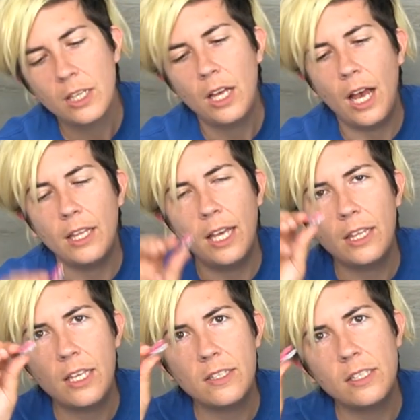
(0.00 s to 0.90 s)
I like
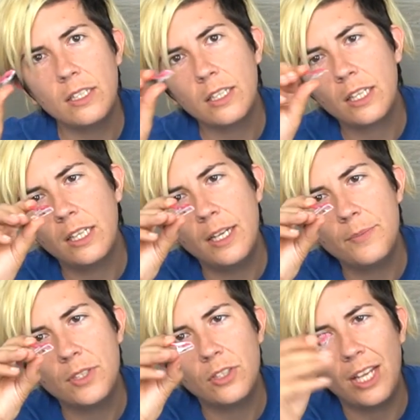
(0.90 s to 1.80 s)
these little
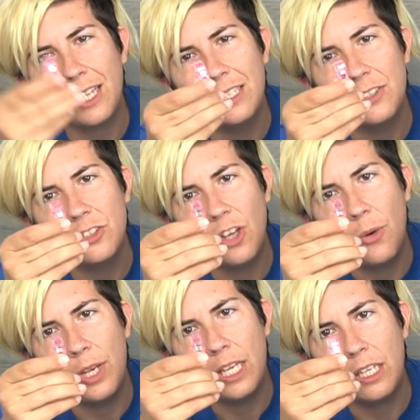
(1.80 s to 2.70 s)
clips. They're like little
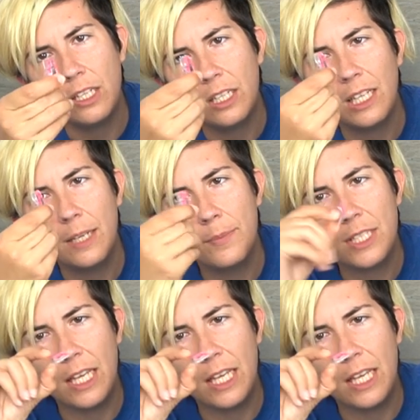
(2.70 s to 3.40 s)
sewing clips, I